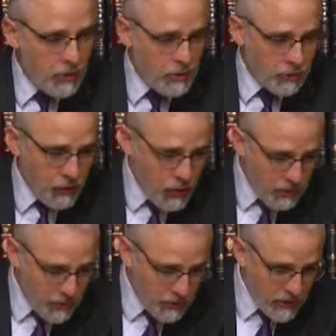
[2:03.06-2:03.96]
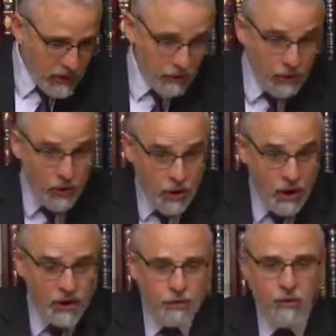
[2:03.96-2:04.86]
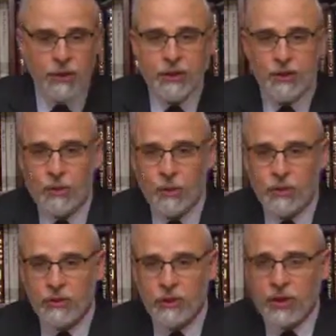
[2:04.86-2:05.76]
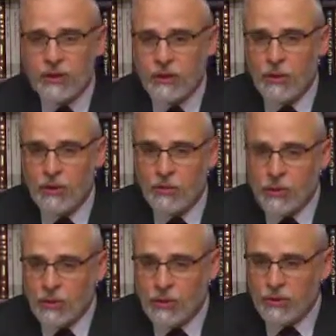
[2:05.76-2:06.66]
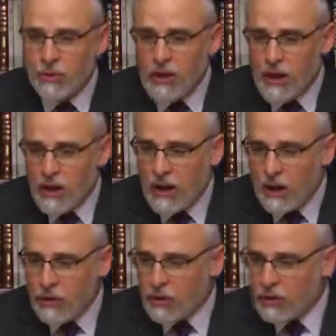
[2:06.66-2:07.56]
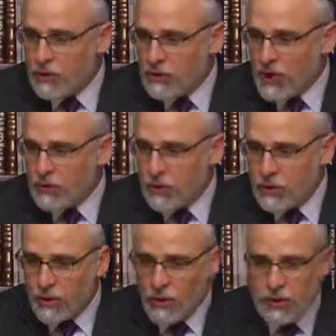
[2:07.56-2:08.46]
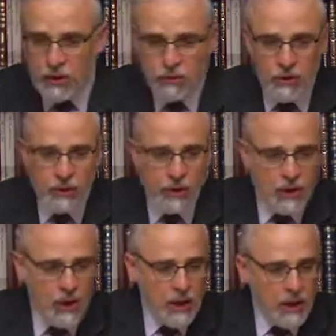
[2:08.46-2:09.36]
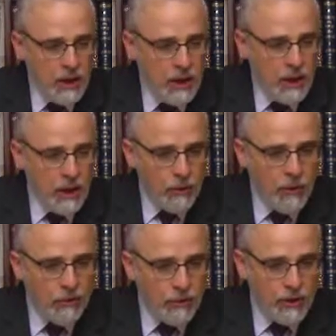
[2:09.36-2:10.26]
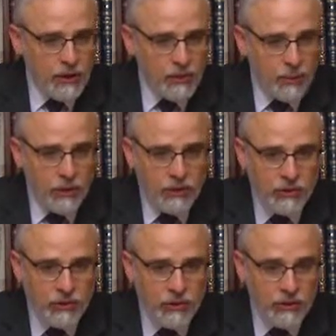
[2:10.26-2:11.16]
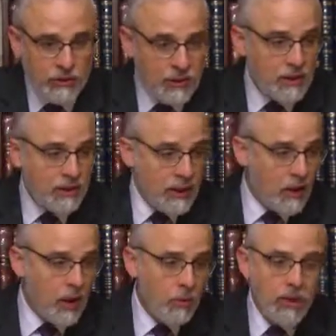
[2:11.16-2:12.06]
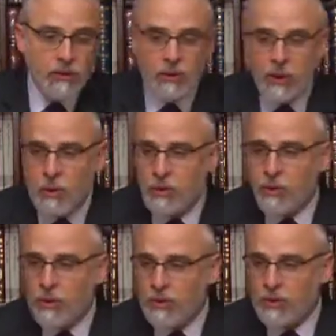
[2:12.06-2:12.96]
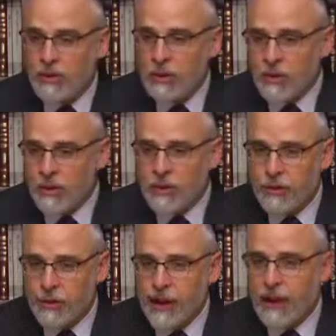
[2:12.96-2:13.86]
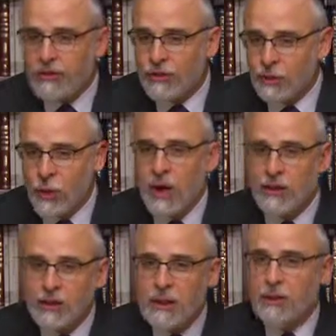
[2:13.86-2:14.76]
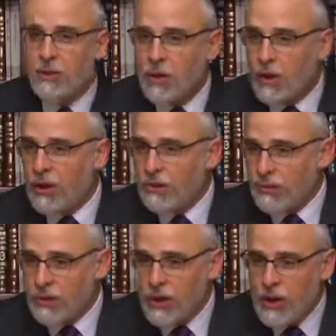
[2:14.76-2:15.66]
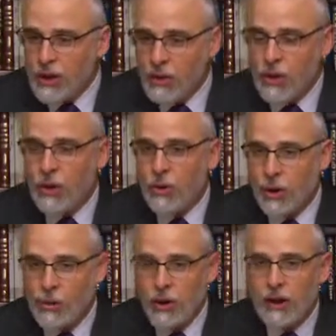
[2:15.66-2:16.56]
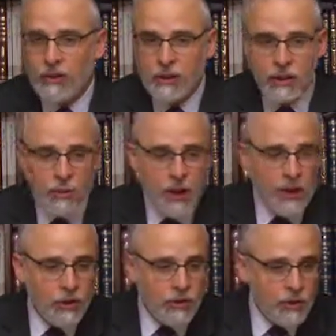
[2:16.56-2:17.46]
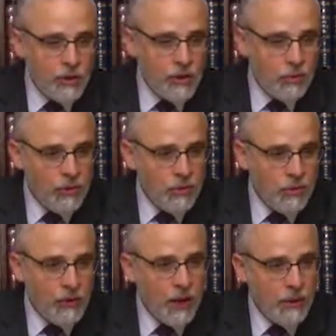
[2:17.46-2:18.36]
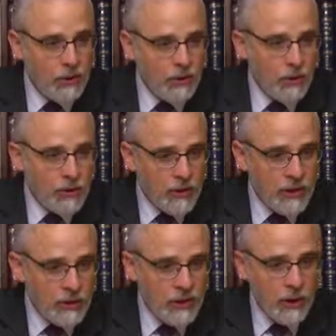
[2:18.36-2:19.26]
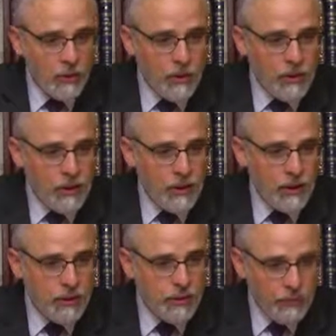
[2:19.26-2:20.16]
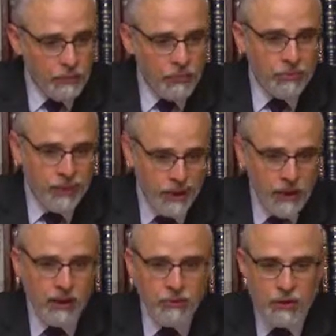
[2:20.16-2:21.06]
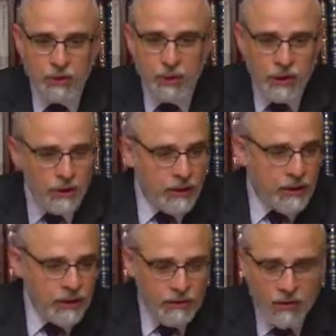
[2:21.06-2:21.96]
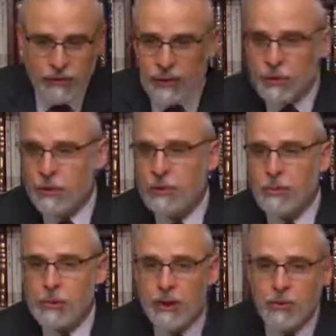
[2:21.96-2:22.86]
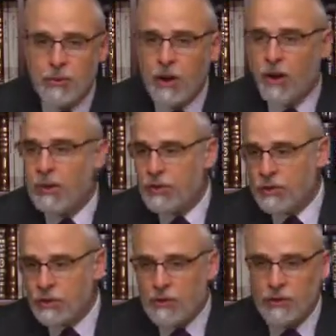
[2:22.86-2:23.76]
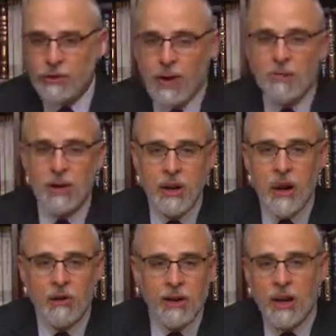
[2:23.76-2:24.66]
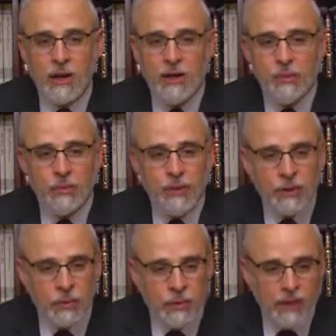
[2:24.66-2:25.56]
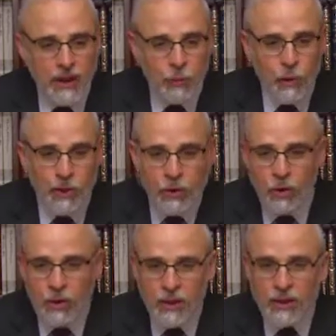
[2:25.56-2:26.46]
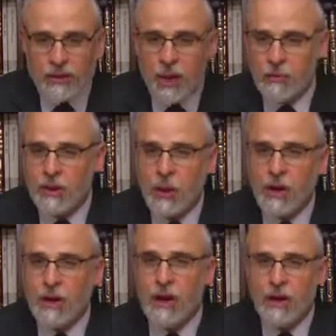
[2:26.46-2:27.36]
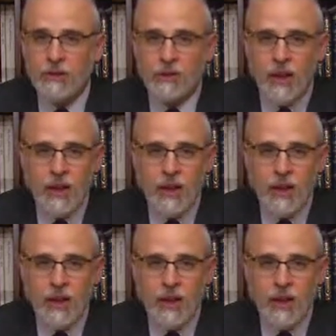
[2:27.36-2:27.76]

Usforim, the city of the Goyen of Vilna. Of course, in 1903, it was 100 years after the Goyen of Vilna. However, it was still and always, the last great leader of, across Lithuanian Jewry was Rav Chaim Ozer Grudensky. And where did he live? He lived in Vilna. Vilna was the place where all the yeshivas came and congregated. There was that window in that time of the Holocaust